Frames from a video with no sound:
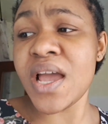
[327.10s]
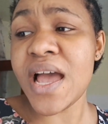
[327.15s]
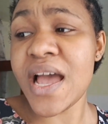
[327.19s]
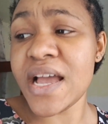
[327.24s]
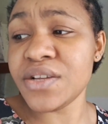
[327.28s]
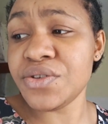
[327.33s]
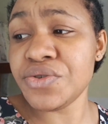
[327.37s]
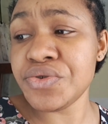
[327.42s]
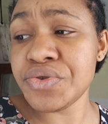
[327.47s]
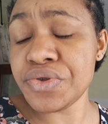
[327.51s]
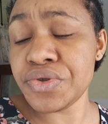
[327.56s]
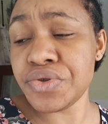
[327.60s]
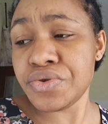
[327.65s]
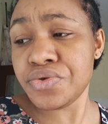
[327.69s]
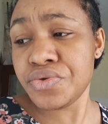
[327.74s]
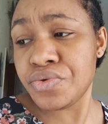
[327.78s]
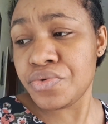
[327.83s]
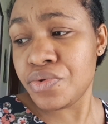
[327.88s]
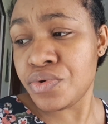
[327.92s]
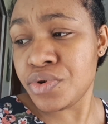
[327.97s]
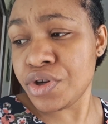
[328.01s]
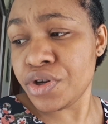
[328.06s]
I used
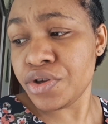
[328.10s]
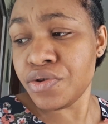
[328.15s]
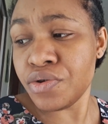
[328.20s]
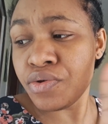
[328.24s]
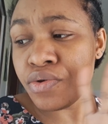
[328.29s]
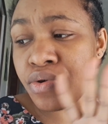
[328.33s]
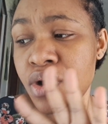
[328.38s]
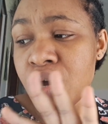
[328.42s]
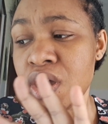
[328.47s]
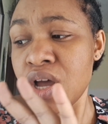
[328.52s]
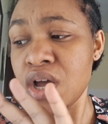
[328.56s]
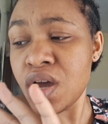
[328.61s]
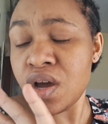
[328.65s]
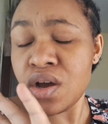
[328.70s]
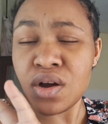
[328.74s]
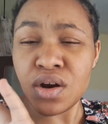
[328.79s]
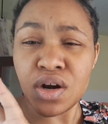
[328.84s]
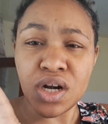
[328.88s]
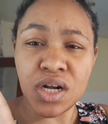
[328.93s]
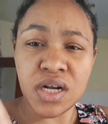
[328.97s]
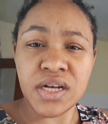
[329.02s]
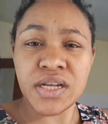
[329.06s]
to, you know,
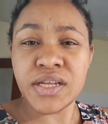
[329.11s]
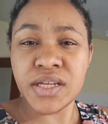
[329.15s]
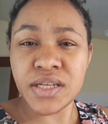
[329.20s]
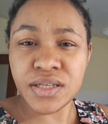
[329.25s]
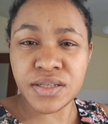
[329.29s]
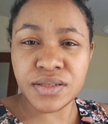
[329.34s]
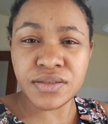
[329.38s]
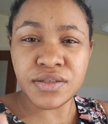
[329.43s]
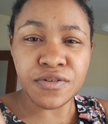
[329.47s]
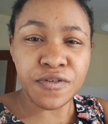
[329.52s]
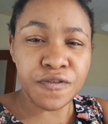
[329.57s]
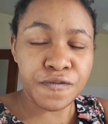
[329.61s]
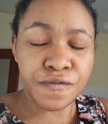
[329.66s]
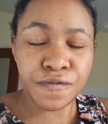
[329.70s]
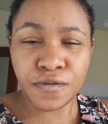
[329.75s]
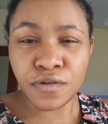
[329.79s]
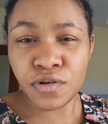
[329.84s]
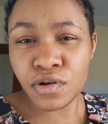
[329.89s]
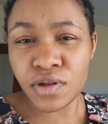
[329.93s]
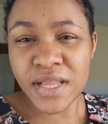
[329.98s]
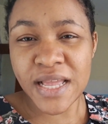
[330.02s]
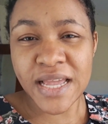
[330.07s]
clean the
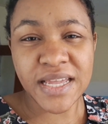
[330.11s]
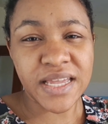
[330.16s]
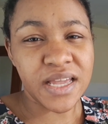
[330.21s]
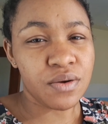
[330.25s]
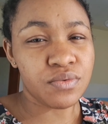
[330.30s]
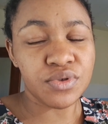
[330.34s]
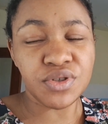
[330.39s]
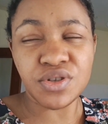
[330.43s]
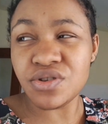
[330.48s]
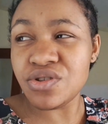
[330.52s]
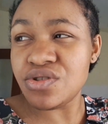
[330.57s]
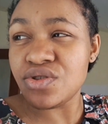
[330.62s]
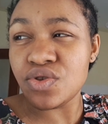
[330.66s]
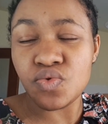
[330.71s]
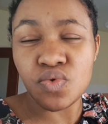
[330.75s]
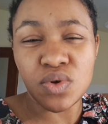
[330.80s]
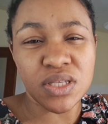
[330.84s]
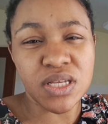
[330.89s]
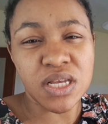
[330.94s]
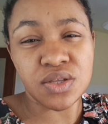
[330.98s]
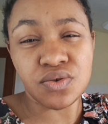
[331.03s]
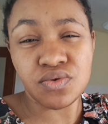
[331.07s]
floor. Like, I would just use
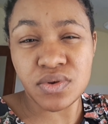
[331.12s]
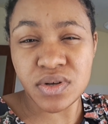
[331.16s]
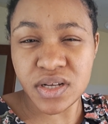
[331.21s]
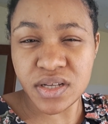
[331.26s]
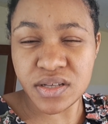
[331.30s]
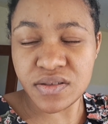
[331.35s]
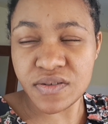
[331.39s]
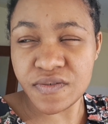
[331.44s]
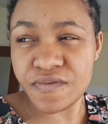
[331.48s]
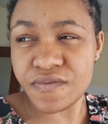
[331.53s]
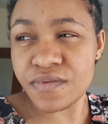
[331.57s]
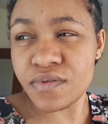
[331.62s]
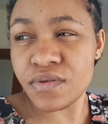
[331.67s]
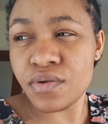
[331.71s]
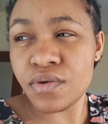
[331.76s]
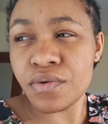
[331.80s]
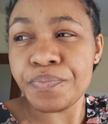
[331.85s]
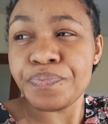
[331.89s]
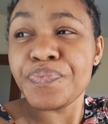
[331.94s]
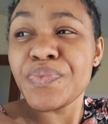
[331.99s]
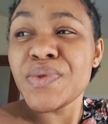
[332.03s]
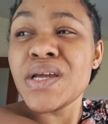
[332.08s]
water to clean the
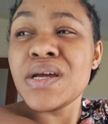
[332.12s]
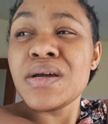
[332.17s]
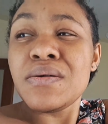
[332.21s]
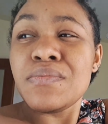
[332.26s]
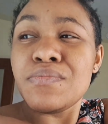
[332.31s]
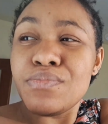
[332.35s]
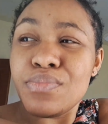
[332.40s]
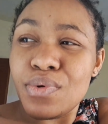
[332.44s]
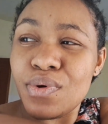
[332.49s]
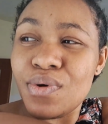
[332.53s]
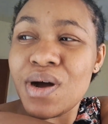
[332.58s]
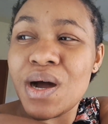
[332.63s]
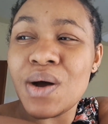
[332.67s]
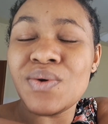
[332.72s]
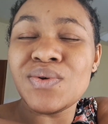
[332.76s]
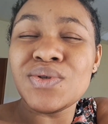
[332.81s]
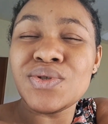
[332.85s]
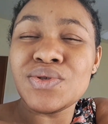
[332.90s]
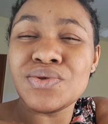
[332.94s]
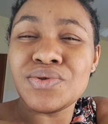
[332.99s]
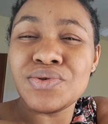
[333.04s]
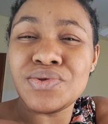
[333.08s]
floor, but I
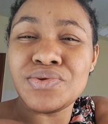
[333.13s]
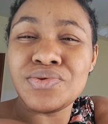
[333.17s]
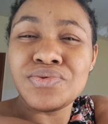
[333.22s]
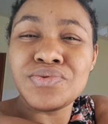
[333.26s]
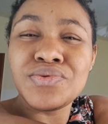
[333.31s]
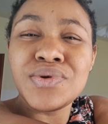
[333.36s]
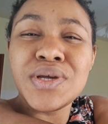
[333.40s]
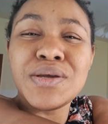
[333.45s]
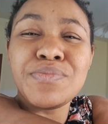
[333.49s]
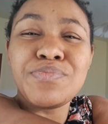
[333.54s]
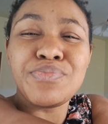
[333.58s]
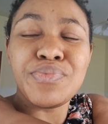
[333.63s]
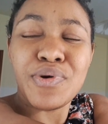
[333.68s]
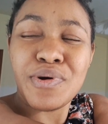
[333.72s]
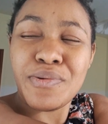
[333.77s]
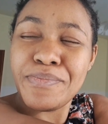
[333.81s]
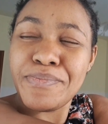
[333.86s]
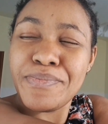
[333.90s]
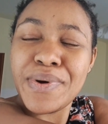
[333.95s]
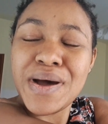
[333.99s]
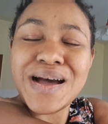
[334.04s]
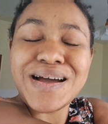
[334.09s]
want to do a
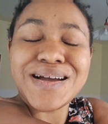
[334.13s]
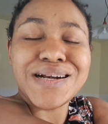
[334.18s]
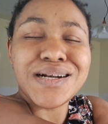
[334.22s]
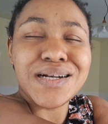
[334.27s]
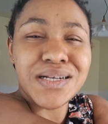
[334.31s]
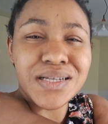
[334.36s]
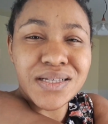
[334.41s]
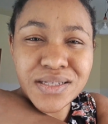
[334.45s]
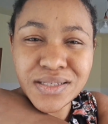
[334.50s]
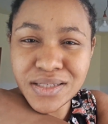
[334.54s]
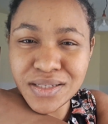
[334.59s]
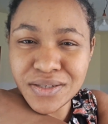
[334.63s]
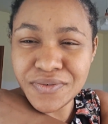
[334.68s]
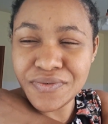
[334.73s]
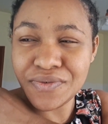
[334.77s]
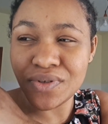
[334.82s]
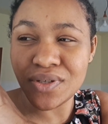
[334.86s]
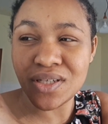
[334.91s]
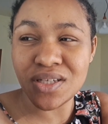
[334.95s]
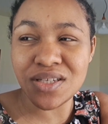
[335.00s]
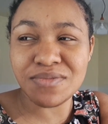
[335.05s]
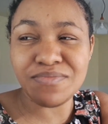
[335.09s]
proper cleaning
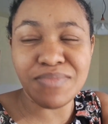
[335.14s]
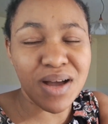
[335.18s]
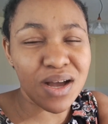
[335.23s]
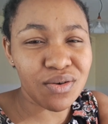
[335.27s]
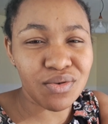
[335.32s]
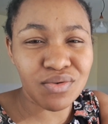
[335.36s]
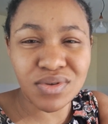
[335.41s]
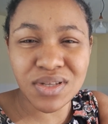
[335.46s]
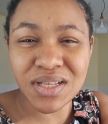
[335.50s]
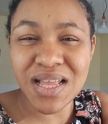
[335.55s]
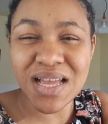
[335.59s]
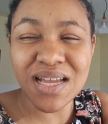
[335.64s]
for this balcony.